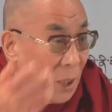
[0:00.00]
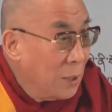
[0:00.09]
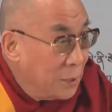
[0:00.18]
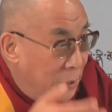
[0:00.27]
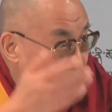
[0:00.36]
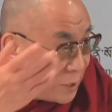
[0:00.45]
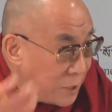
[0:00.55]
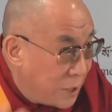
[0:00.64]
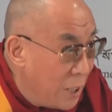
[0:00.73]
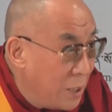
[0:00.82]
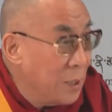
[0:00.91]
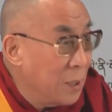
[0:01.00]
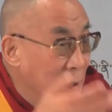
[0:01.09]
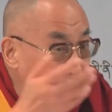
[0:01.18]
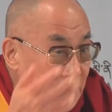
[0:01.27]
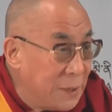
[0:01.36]
sharing
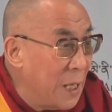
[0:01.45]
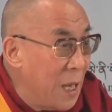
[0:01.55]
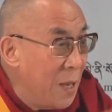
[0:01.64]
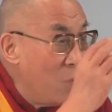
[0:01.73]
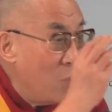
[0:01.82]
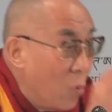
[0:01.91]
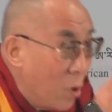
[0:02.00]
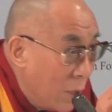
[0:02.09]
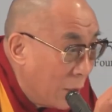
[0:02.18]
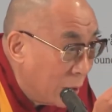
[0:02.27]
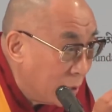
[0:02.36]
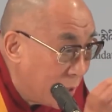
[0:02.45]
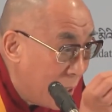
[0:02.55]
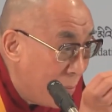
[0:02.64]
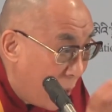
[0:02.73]
same world, same